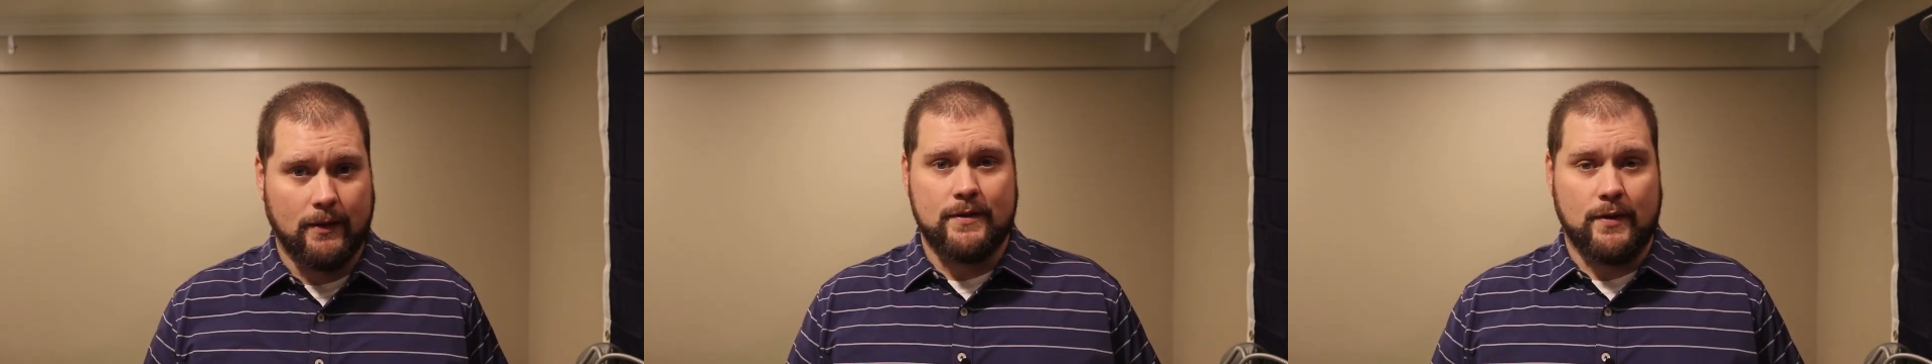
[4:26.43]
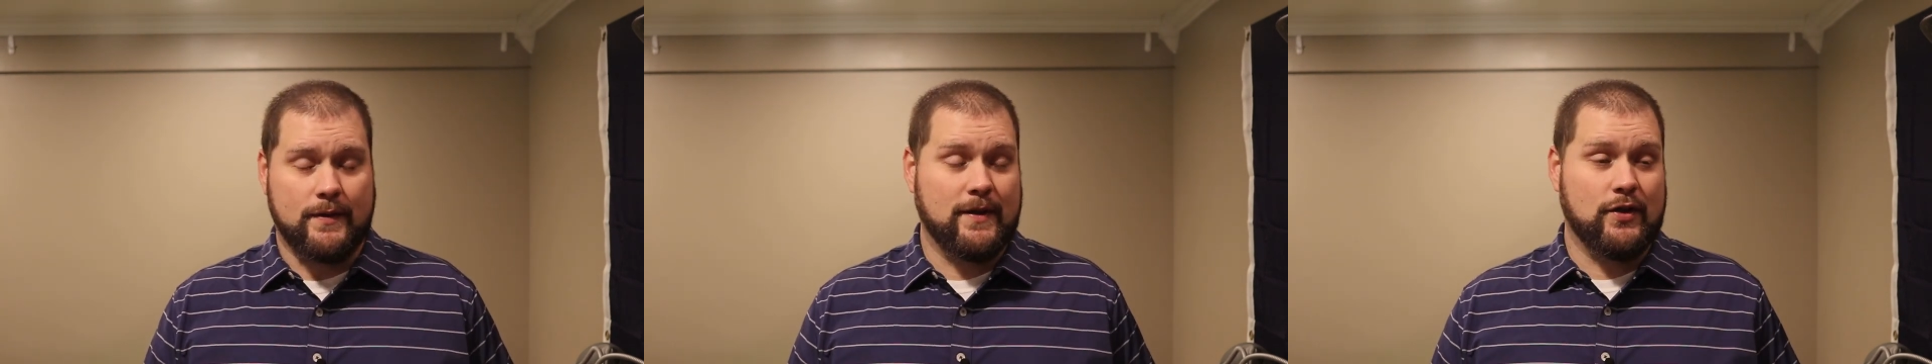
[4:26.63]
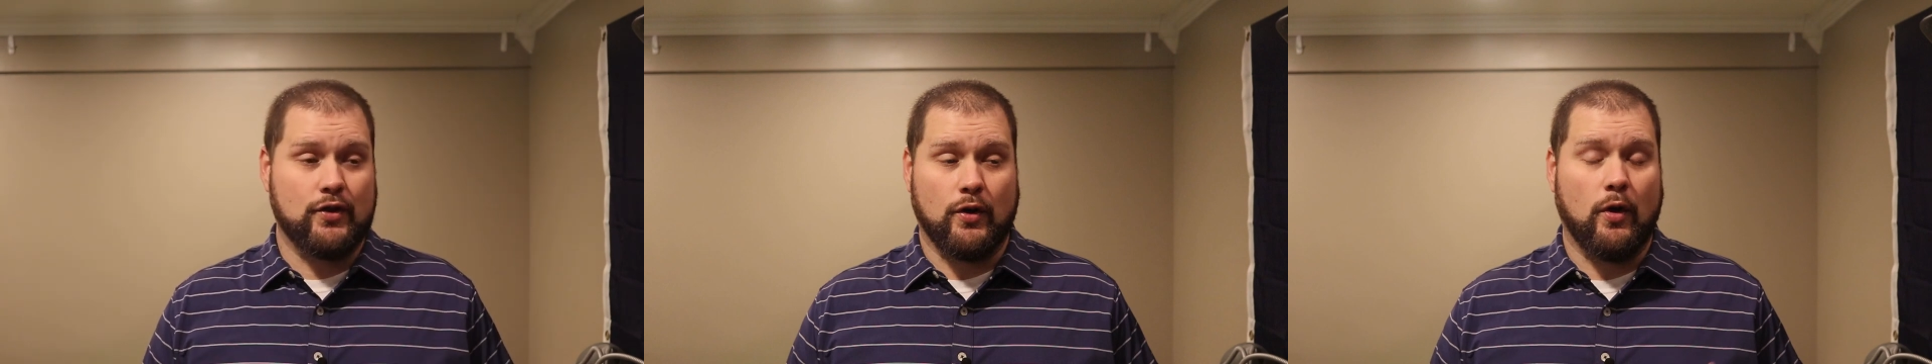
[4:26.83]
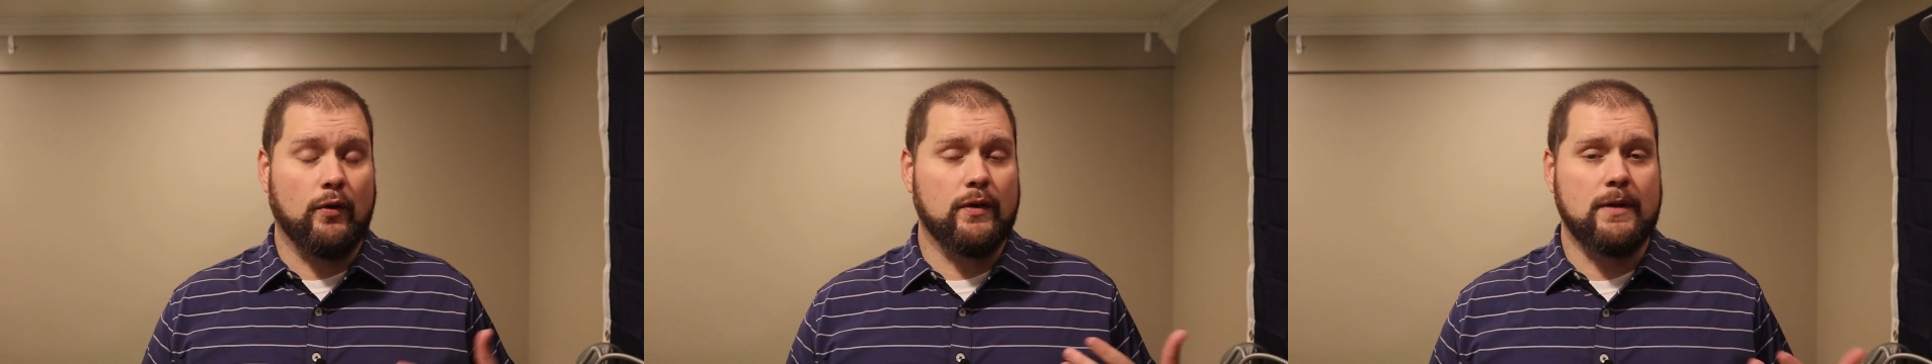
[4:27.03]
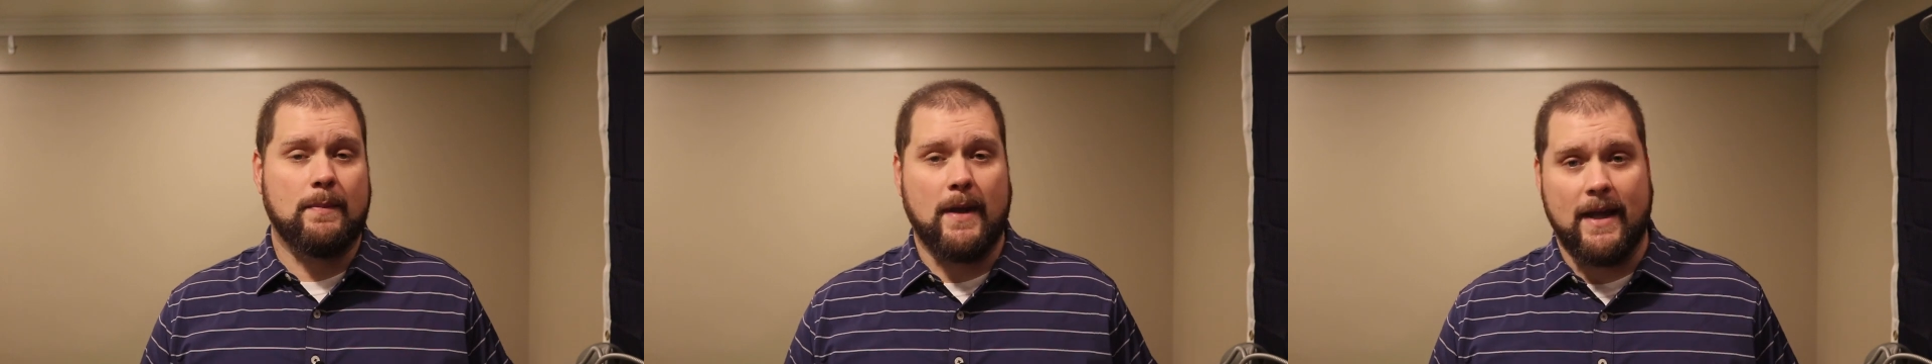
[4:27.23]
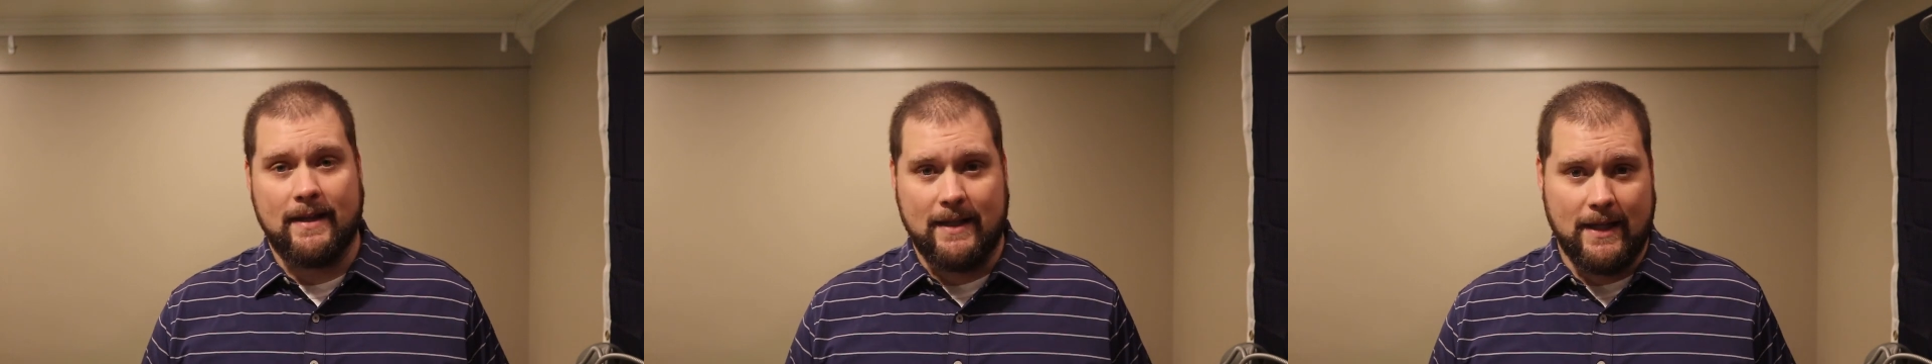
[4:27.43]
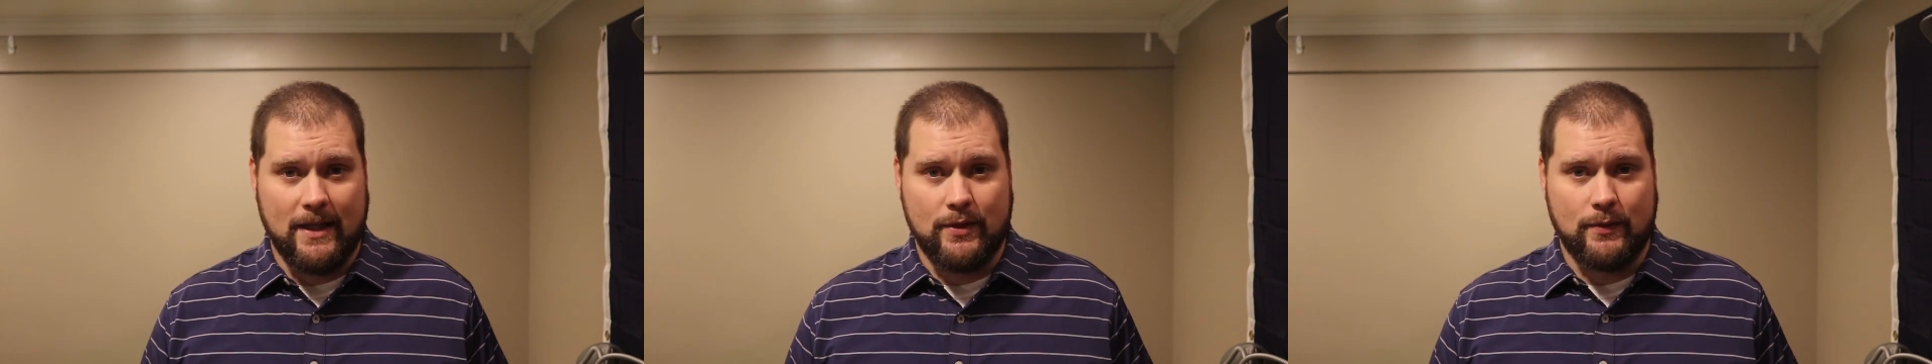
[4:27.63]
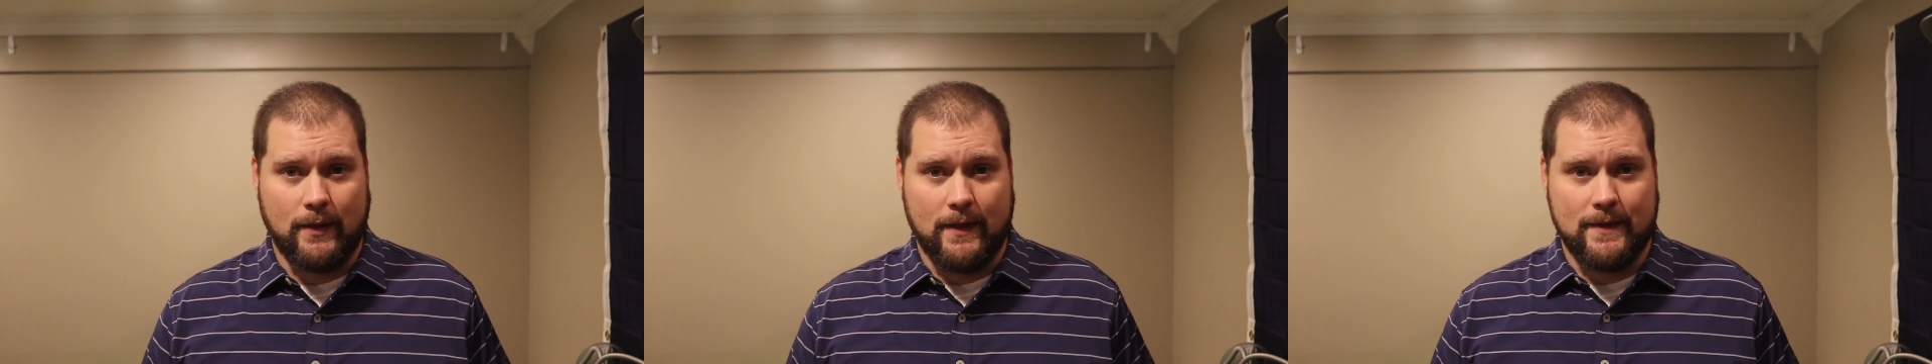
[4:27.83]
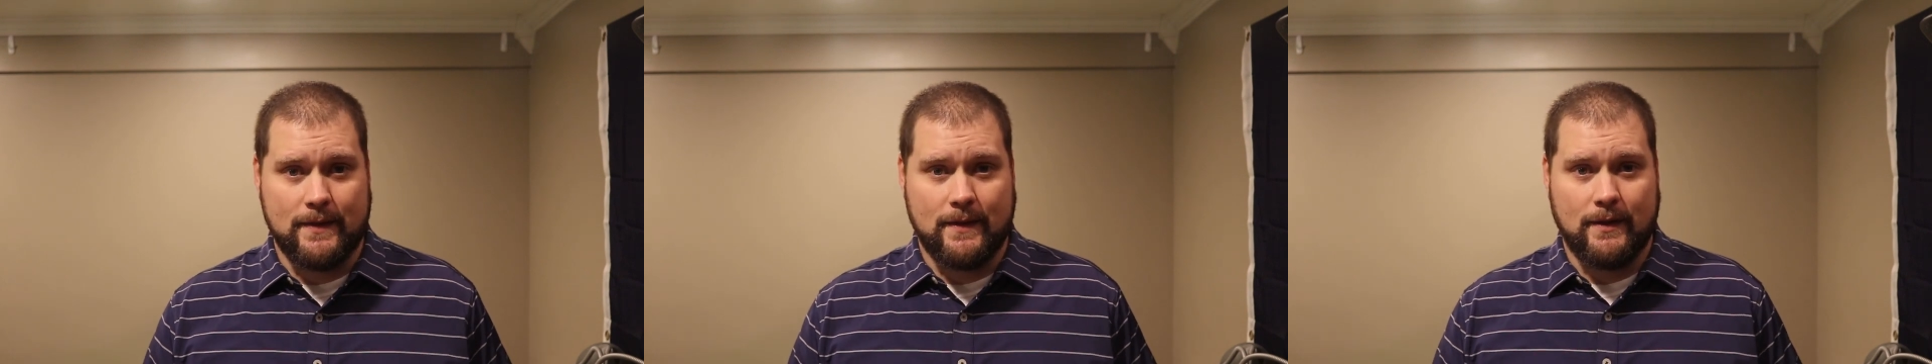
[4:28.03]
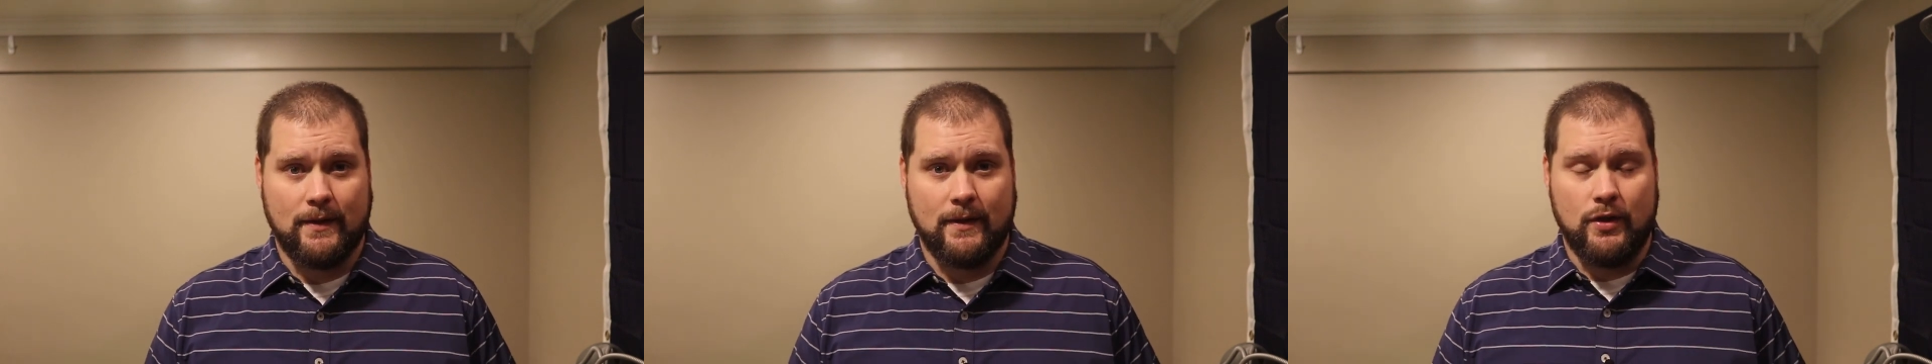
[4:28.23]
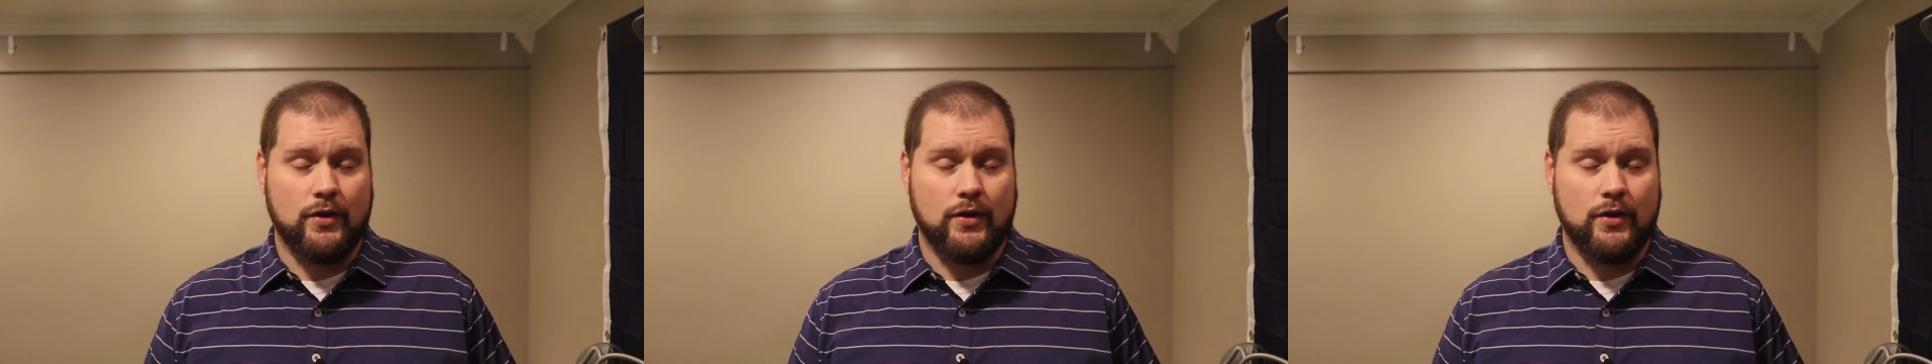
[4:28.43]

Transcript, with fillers: So since you're only paying the interest,